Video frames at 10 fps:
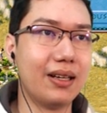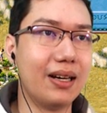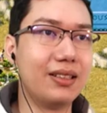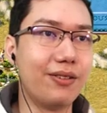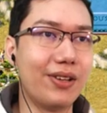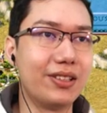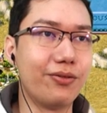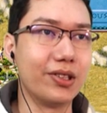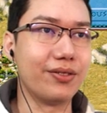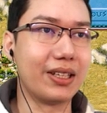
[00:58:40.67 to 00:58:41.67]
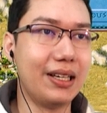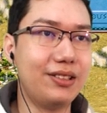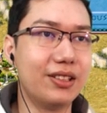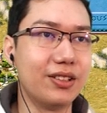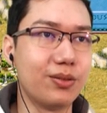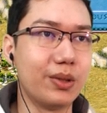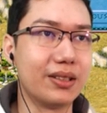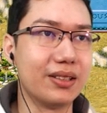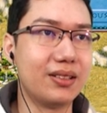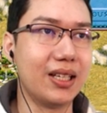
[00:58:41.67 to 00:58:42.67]
And defensive fortifications
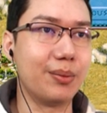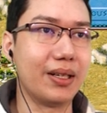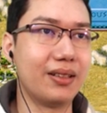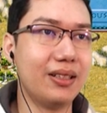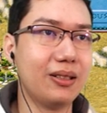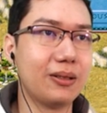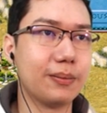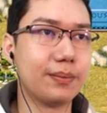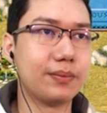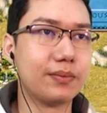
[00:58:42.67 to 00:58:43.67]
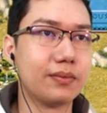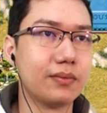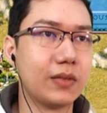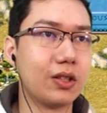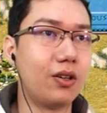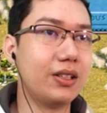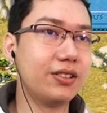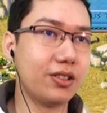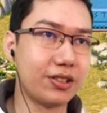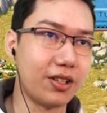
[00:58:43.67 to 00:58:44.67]
work the same, I think.
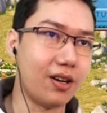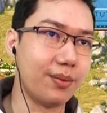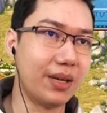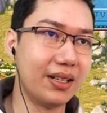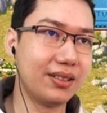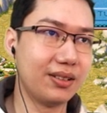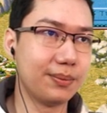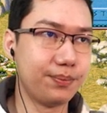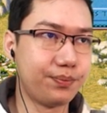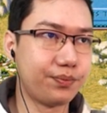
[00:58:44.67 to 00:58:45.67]
Calling soldiers en masse.